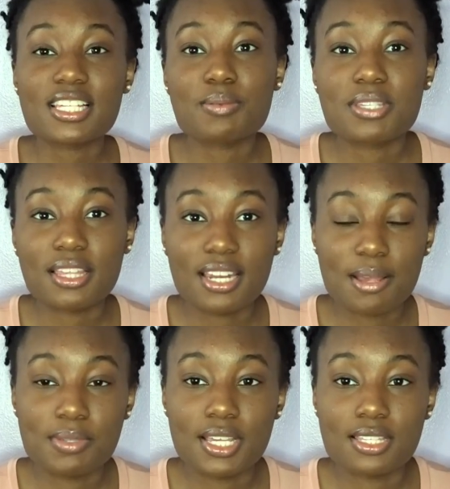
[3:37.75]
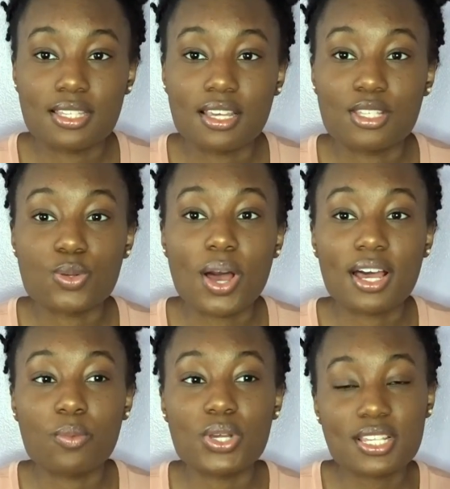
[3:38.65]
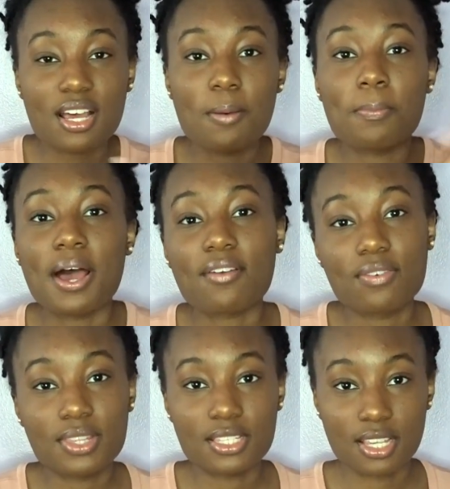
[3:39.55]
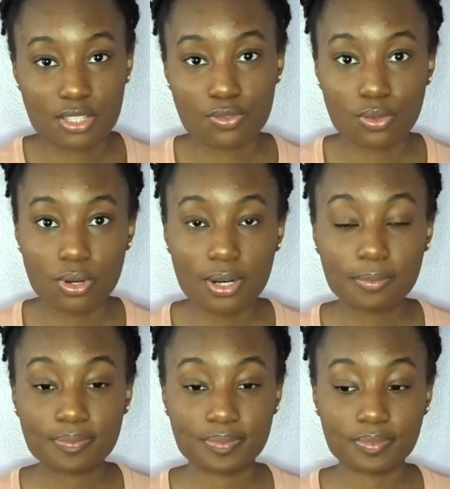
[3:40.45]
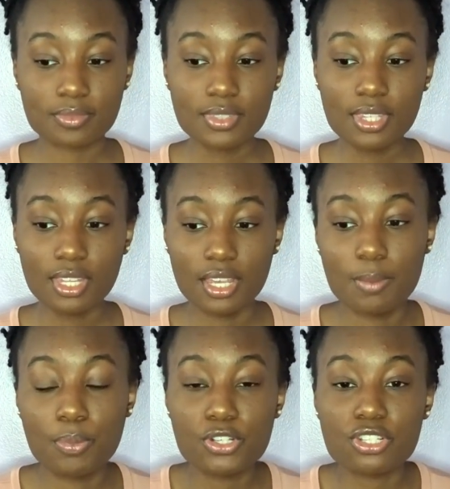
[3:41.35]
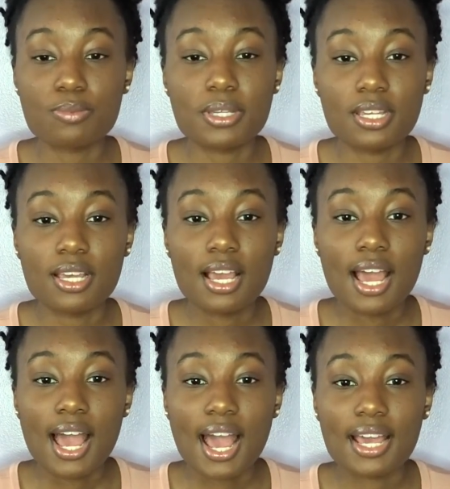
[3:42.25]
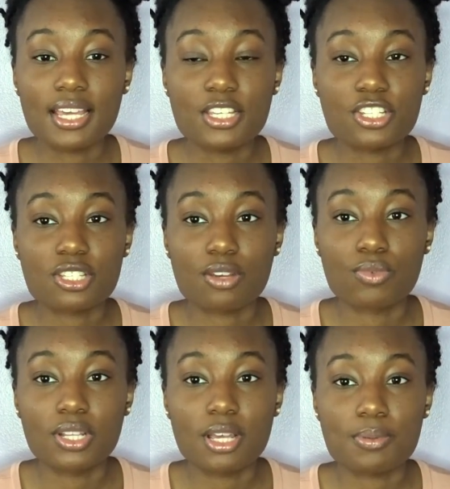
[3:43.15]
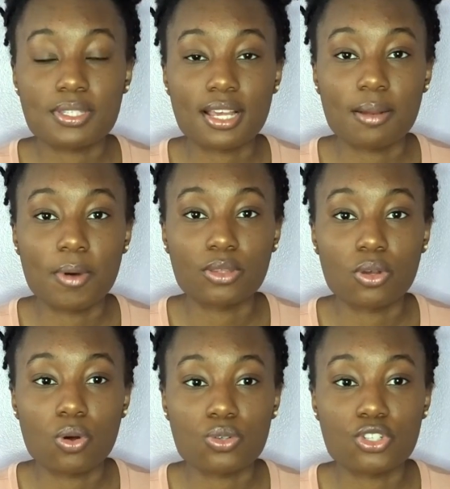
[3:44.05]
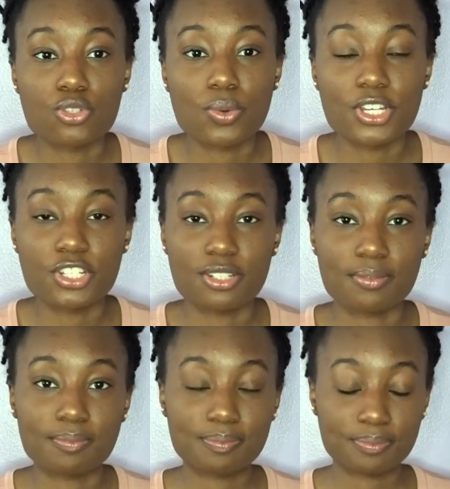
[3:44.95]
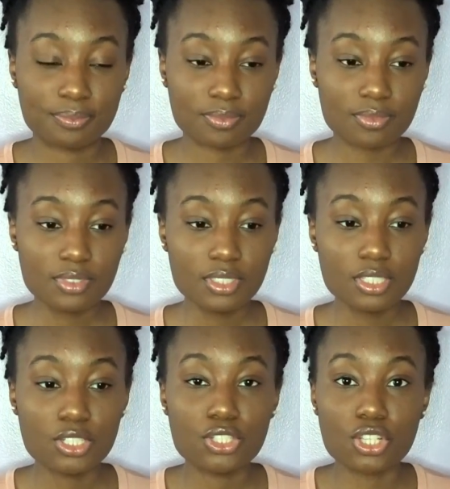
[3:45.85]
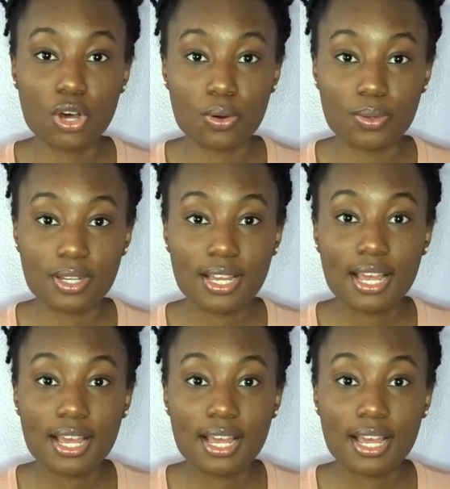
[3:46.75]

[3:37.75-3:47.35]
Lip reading: gets upset that I'm dancing. So once I come back from the dance floor, he pushes me and he's just like really upset about the whole situation. So